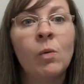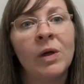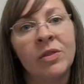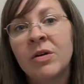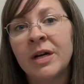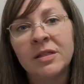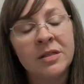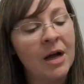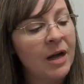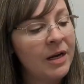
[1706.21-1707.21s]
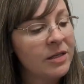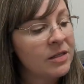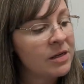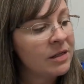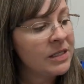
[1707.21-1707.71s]
one thread's not
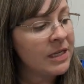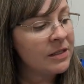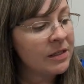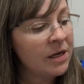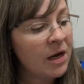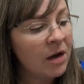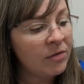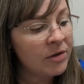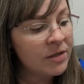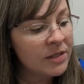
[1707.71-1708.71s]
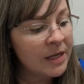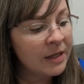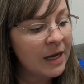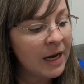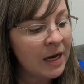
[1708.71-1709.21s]
as densely covered as I
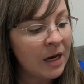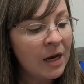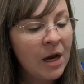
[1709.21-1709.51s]
like.